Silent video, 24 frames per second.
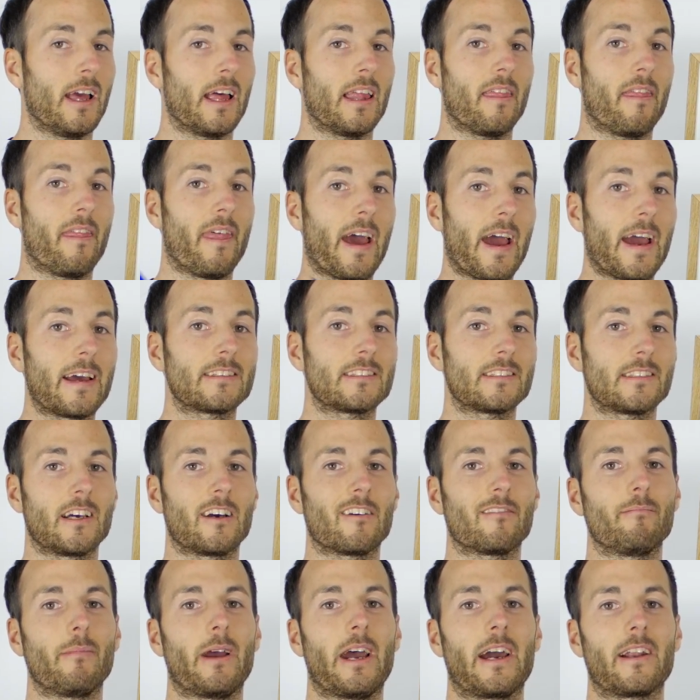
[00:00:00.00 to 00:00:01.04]
That
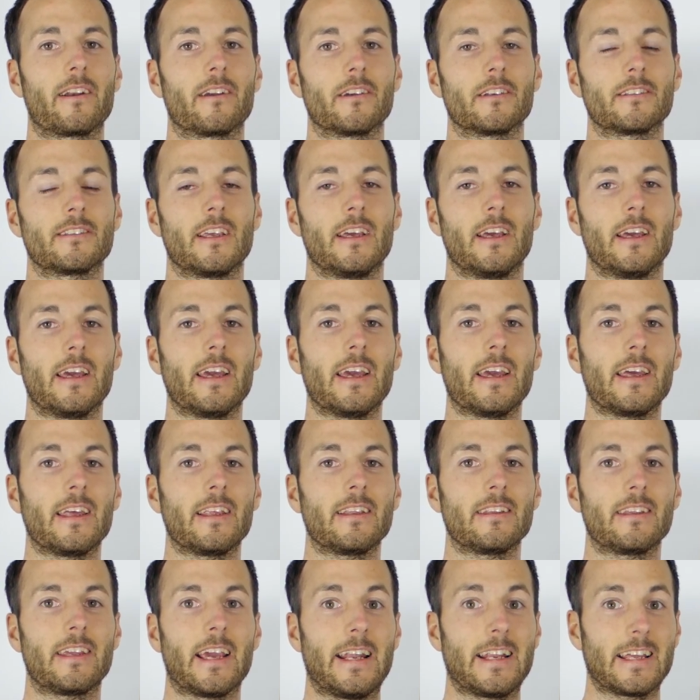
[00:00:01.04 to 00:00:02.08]
stuff matters
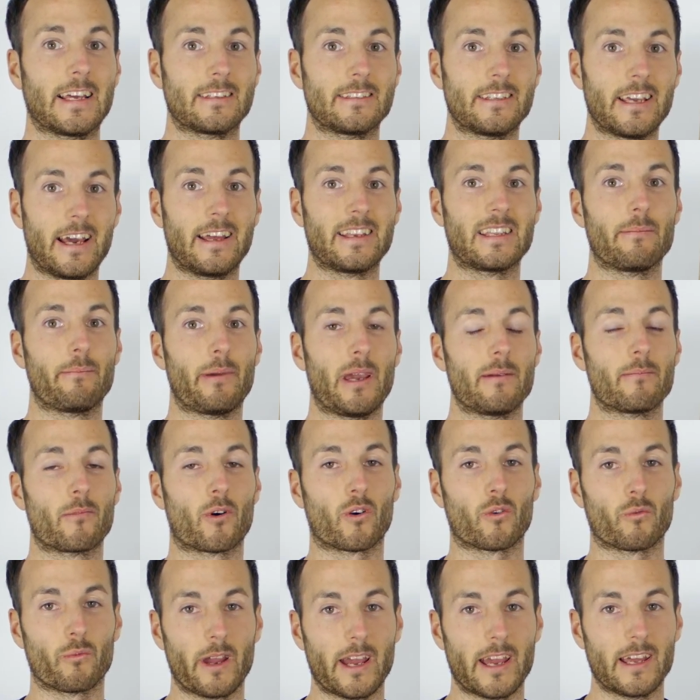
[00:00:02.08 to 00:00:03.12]
in getting a tenant to pay
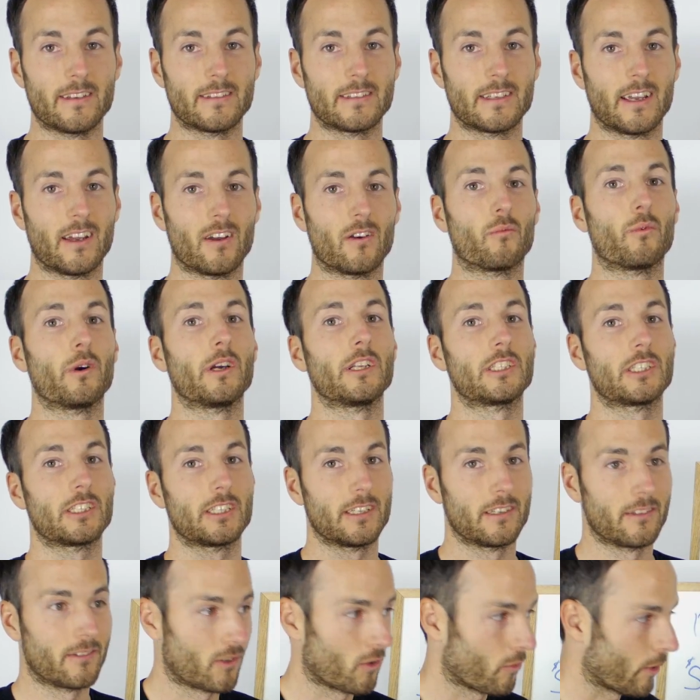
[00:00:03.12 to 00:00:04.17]
more rent, which
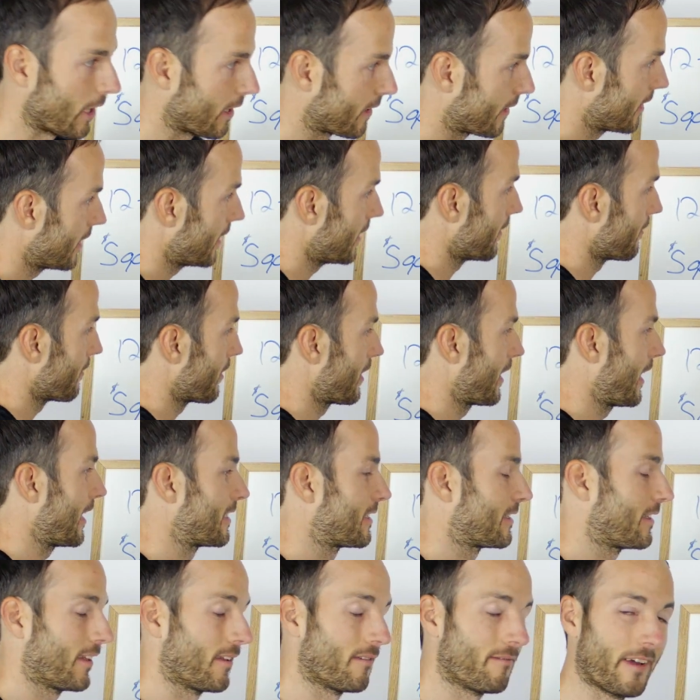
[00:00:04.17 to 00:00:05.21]
directly
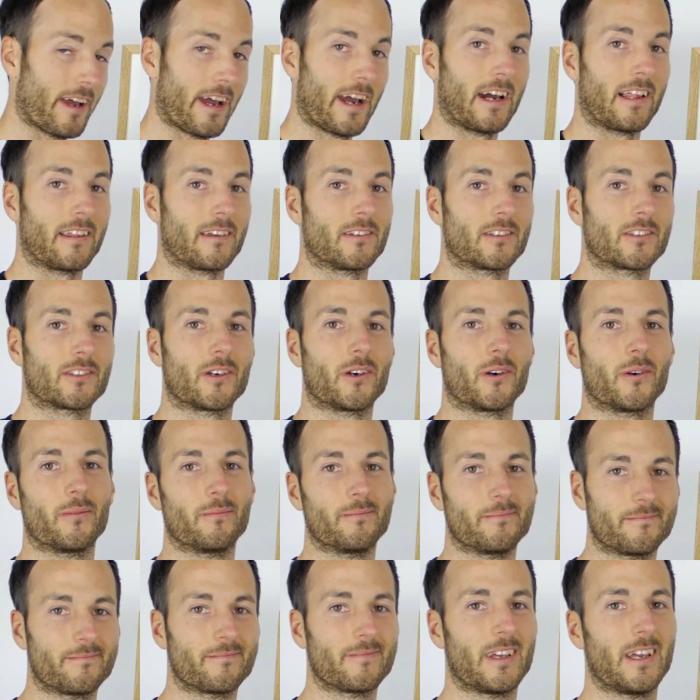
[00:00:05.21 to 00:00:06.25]
relates to the value. So
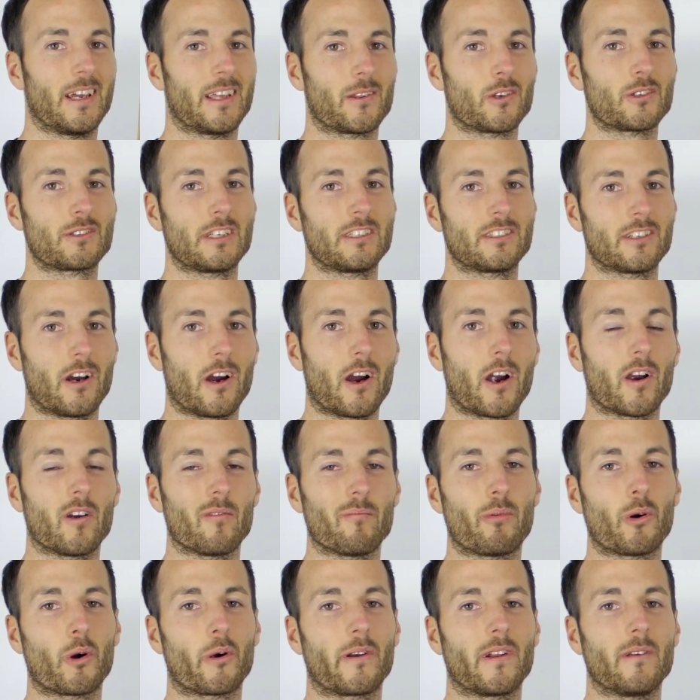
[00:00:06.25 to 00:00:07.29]
those things are
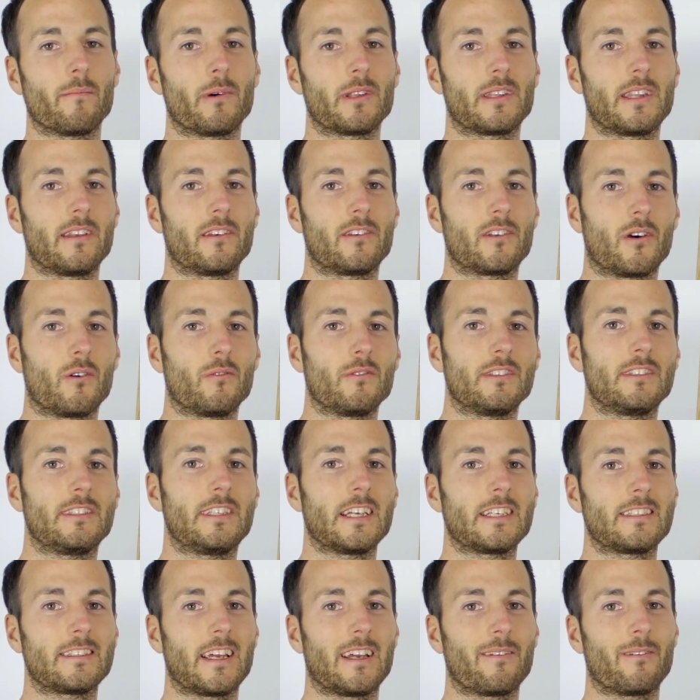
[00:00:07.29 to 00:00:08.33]
important, but they don't
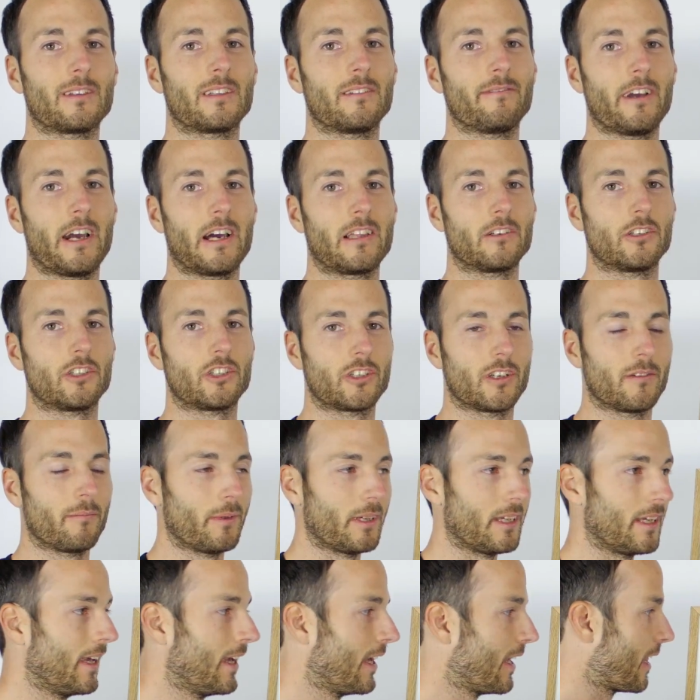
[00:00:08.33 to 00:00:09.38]
dictate what the value should
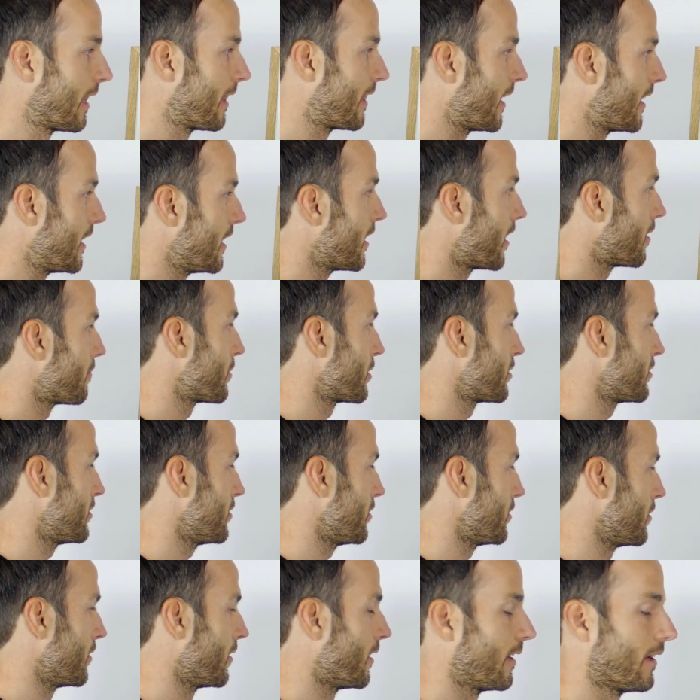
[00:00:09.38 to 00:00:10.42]
be. The numbers
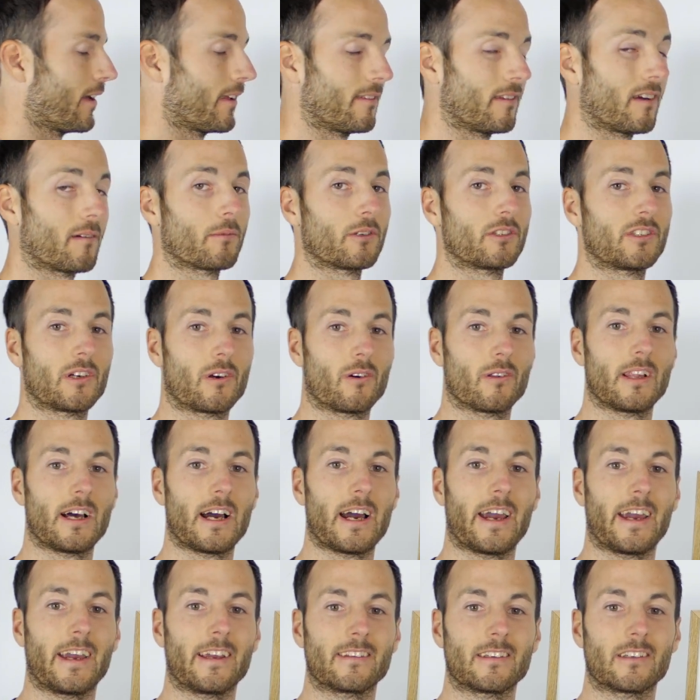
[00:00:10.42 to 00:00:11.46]
do. Numbers don't
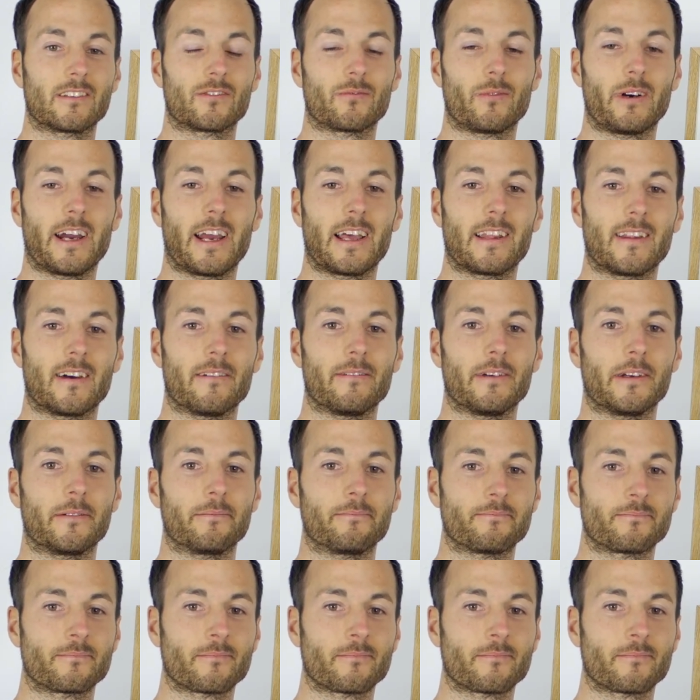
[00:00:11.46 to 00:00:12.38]
lie. That's why I love it.